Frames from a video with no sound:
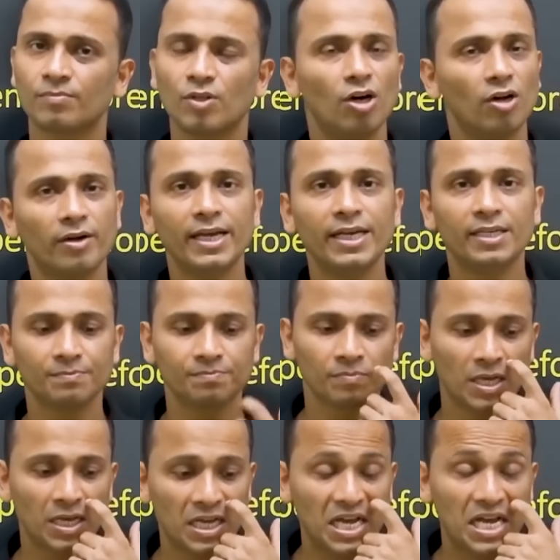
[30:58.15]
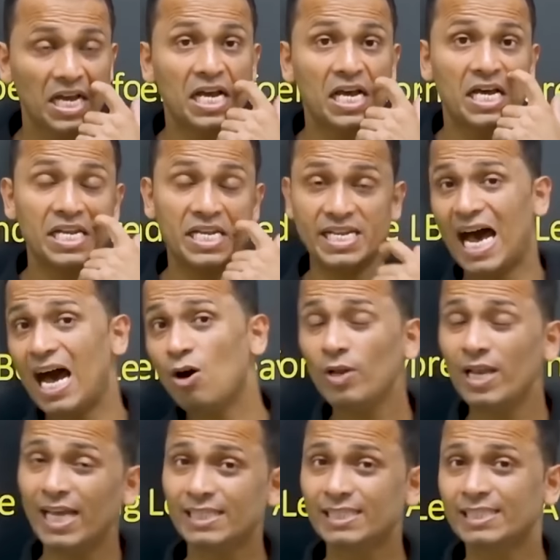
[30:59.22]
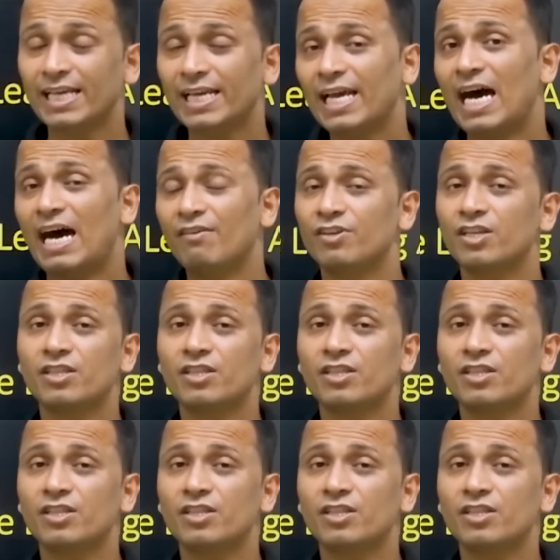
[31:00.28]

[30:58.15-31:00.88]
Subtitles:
All right. Now, let's say after